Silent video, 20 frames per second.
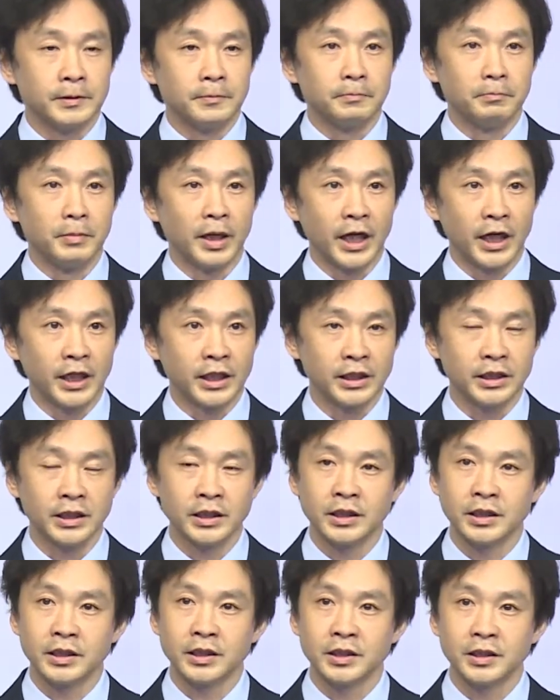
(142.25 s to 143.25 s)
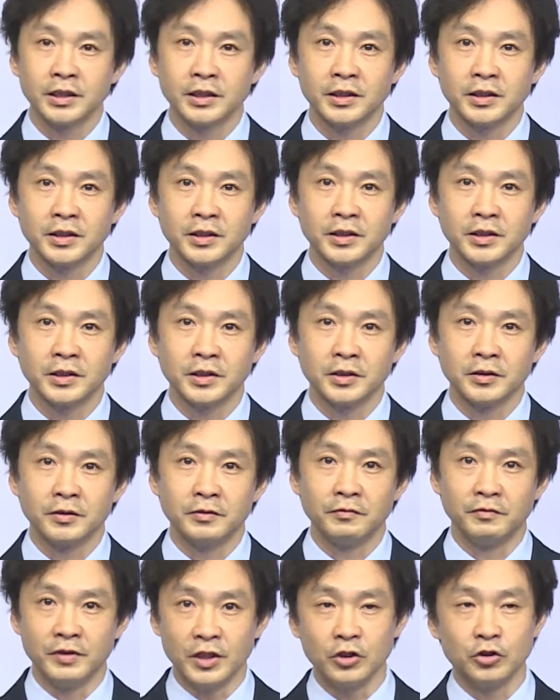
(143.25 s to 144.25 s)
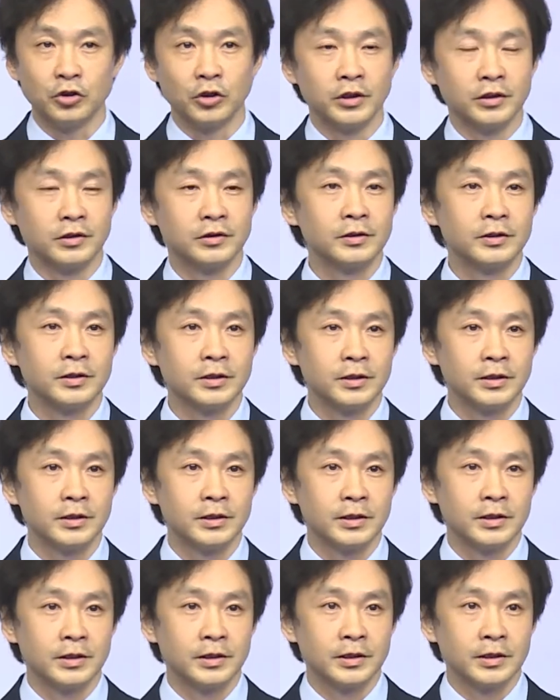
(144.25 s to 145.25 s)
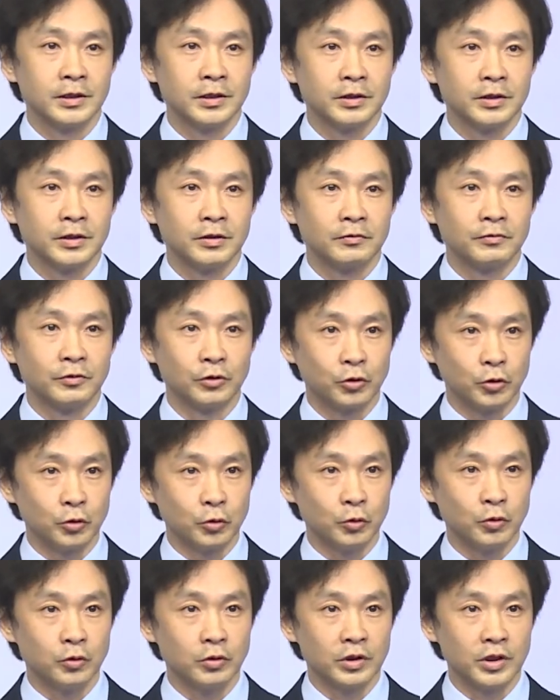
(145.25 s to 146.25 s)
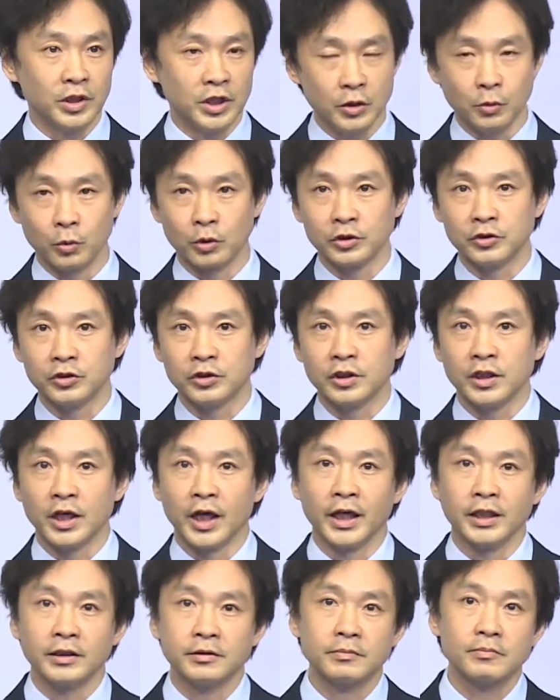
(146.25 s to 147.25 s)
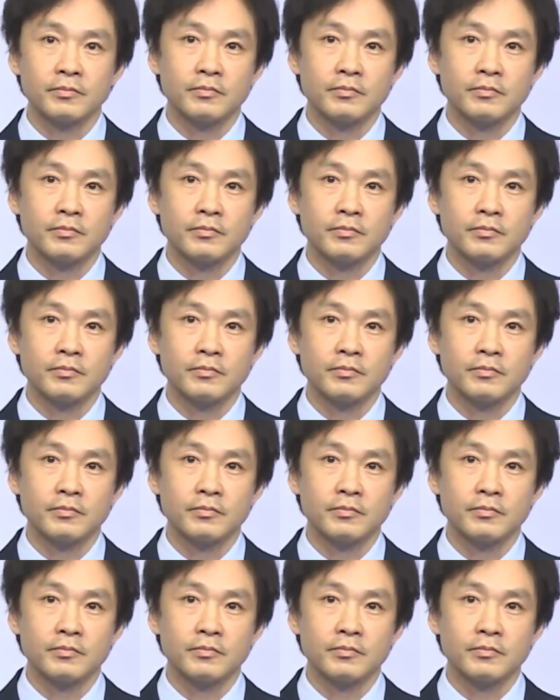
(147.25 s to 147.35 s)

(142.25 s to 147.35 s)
my vision for two keywords today: